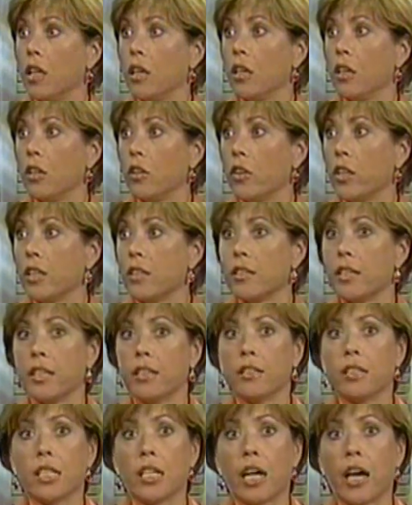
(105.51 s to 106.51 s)
And they
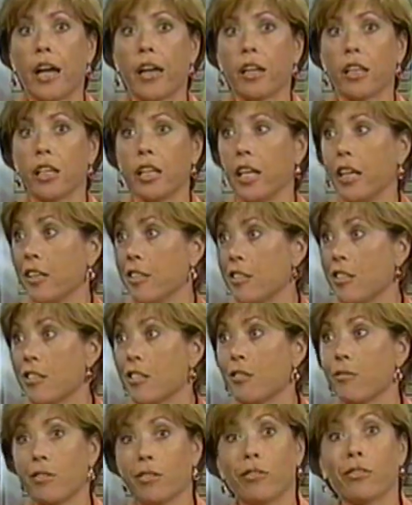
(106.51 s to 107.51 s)
say denial, it ain't
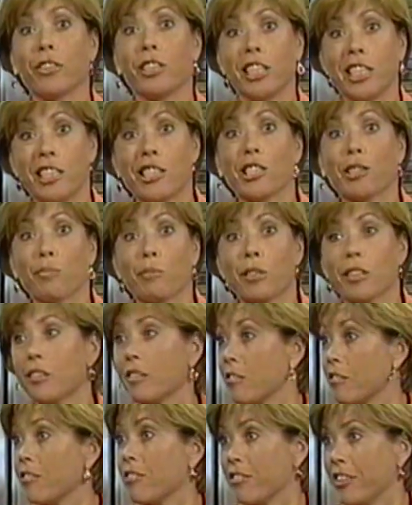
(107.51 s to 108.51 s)
just a river in Egypt,
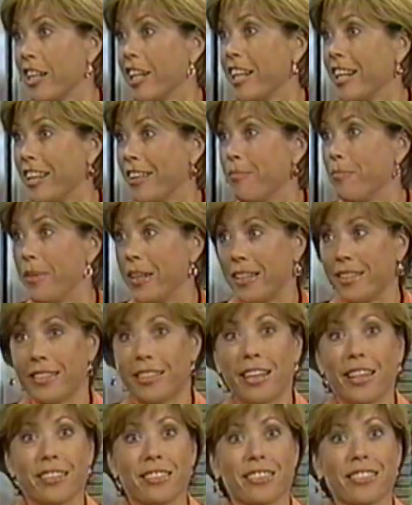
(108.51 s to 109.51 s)
right? It makes
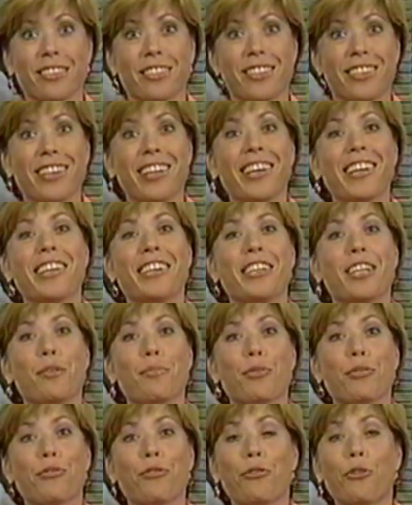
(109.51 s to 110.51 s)
sense.
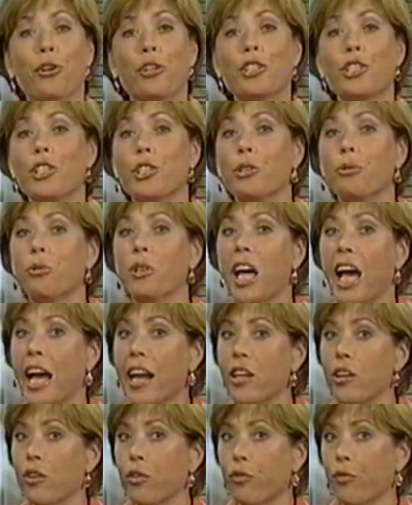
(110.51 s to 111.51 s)
#4, do you
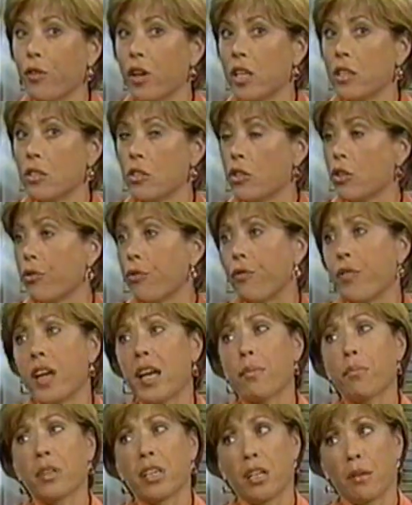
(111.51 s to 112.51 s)
lie to your friends or your
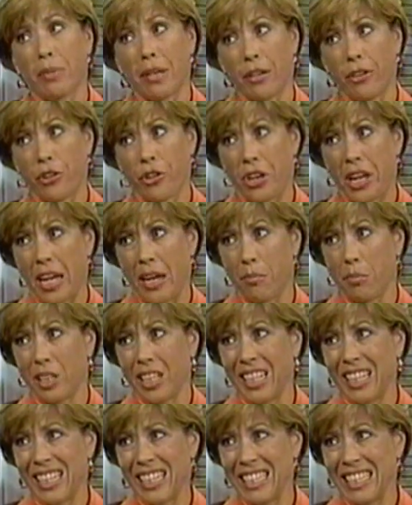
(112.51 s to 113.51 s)
family about your
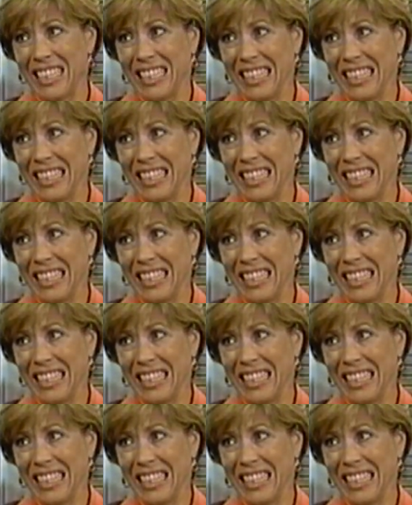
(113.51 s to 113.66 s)
gambling?